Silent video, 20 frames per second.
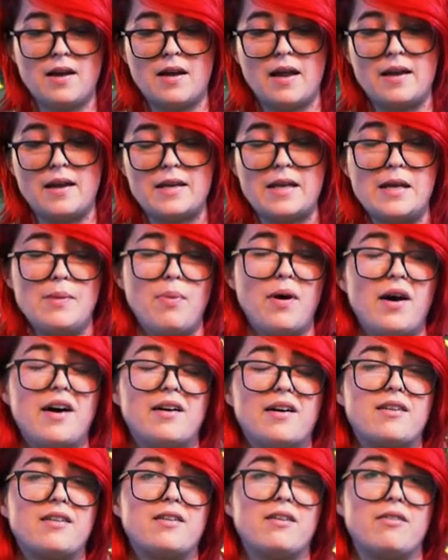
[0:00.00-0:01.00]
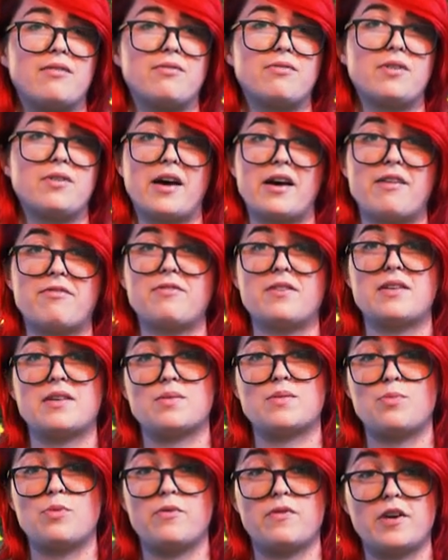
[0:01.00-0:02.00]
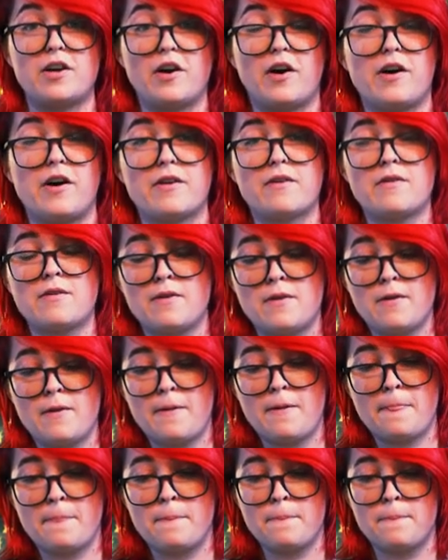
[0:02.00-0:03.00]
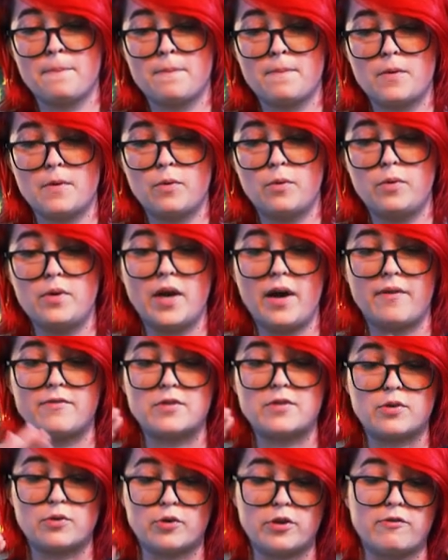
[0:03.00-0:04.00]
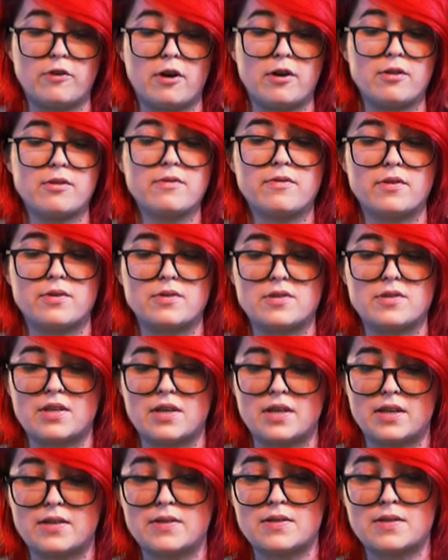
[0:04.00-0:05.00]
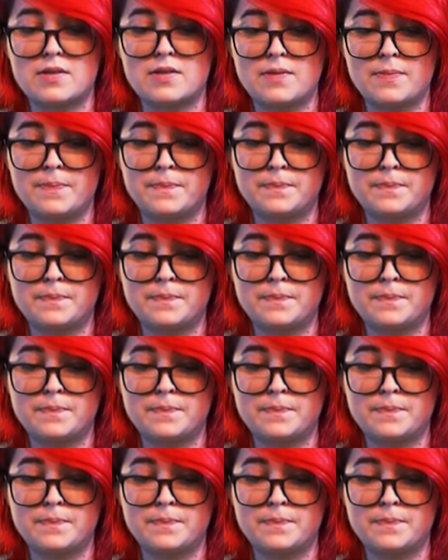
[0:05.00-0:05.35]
An epoch of life is moving on. We have to grieve all of those things.